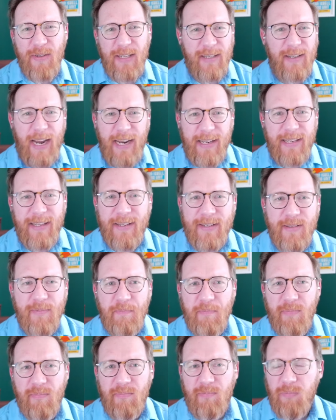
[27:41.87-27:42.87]
I did this
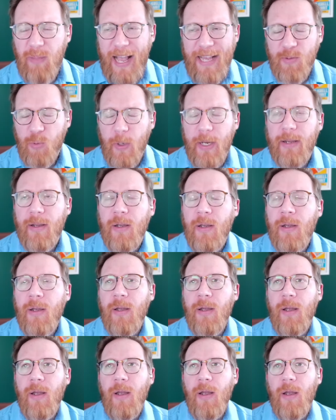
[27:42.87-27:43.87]
last week,
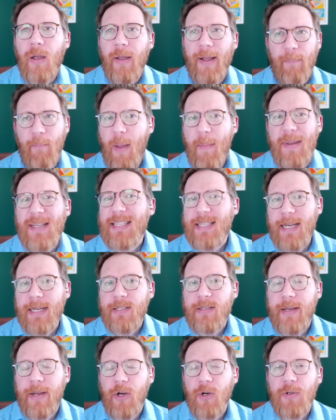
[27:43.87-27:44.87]
like maybe
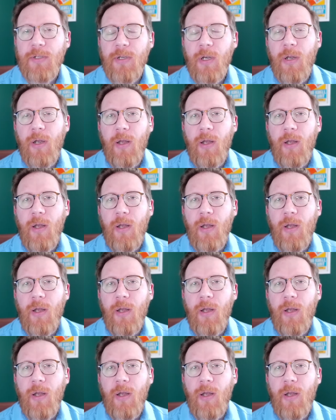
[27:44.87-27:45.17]
6 years,